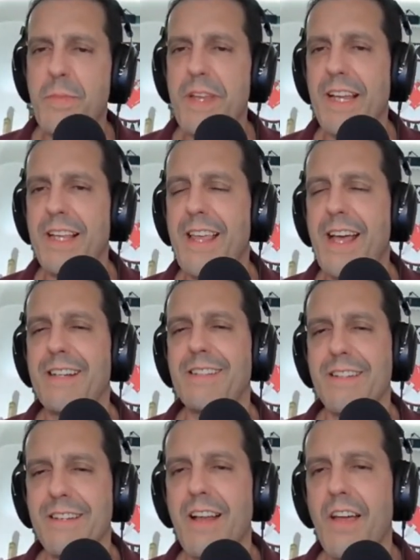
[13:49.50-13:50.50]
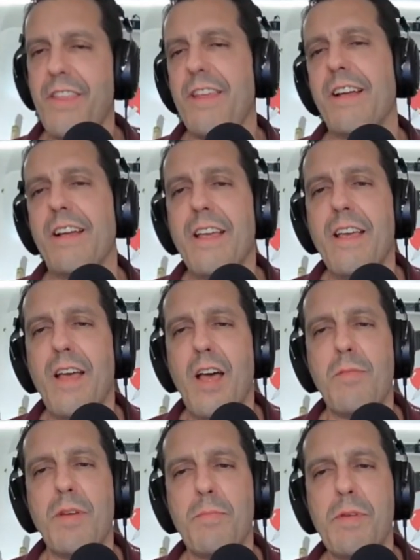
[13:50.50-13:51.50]
speaking that is nothing
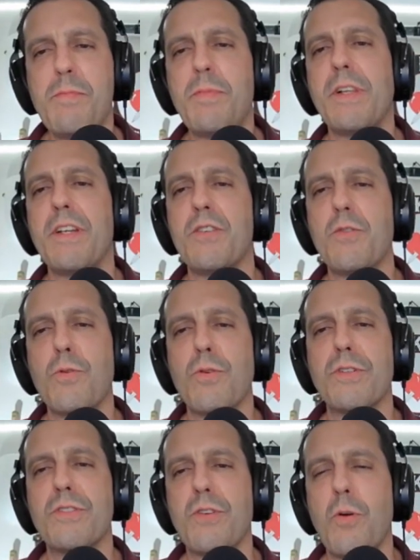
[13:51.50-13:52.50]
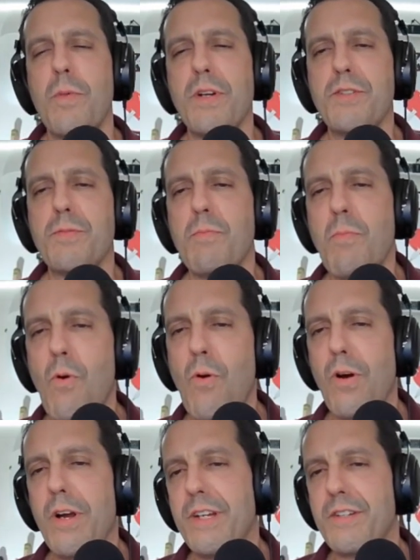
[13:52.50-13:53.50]
i mean people endure so much
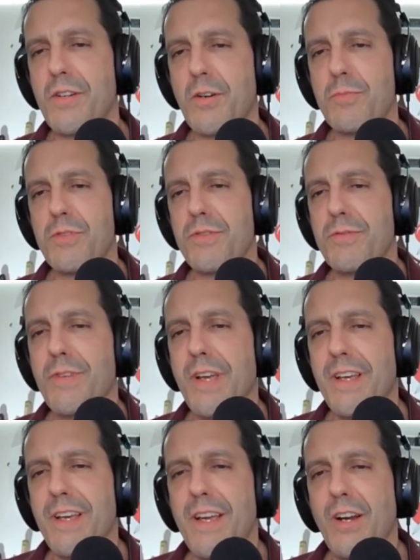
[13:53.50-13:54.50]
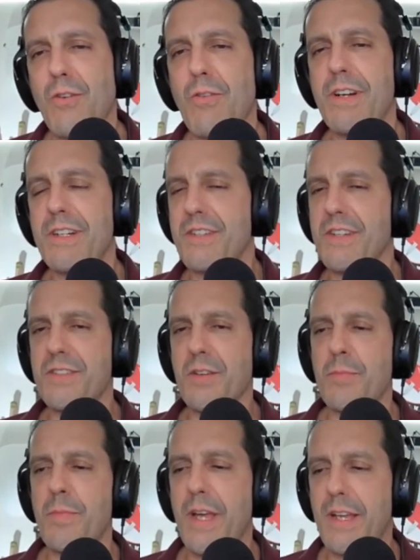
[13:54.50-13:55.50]
more in terms of
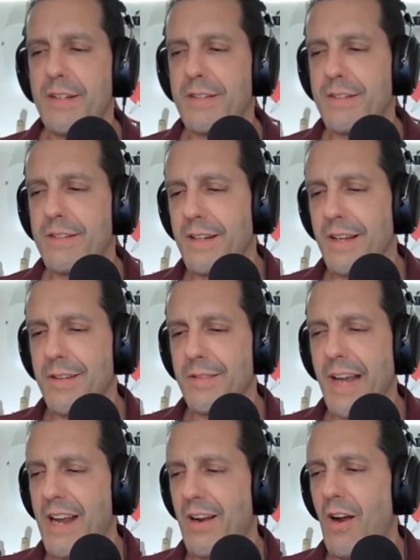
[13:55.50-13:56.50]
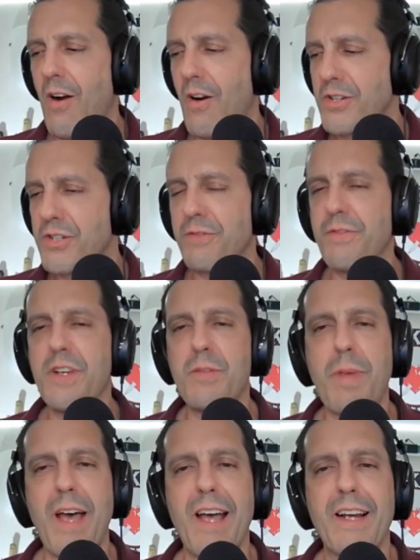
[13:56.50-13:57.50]
criticism and uh, kind of harsh
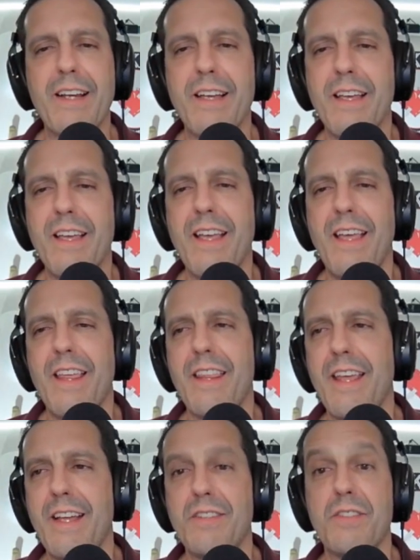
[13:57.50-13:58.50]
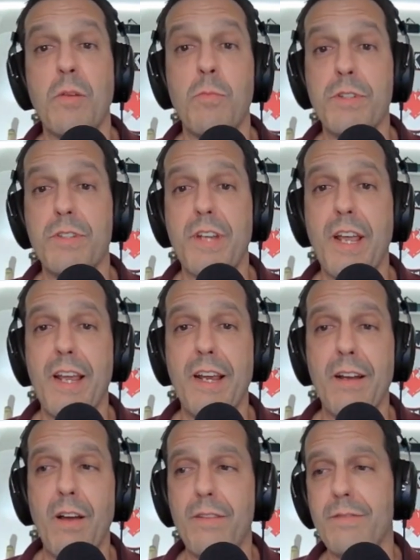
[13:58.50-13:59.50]
feedback than someone
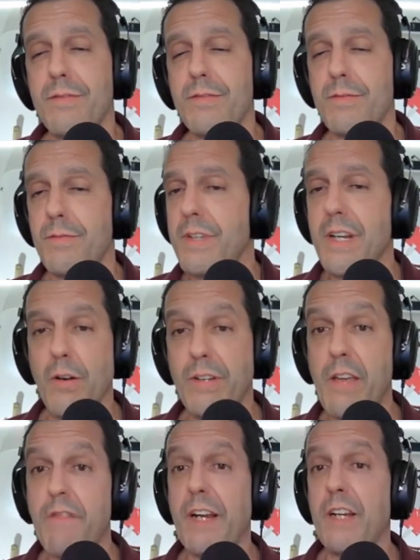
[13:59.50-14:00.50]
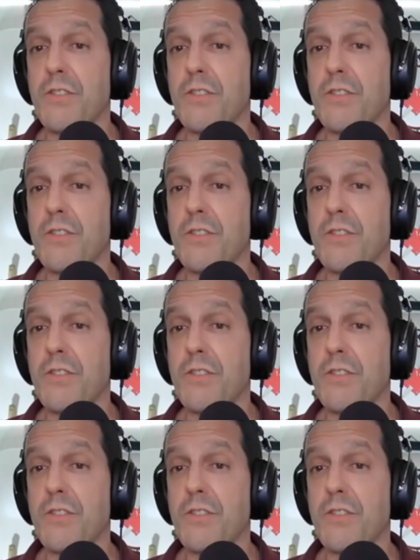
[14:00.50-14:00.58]
saying you know giving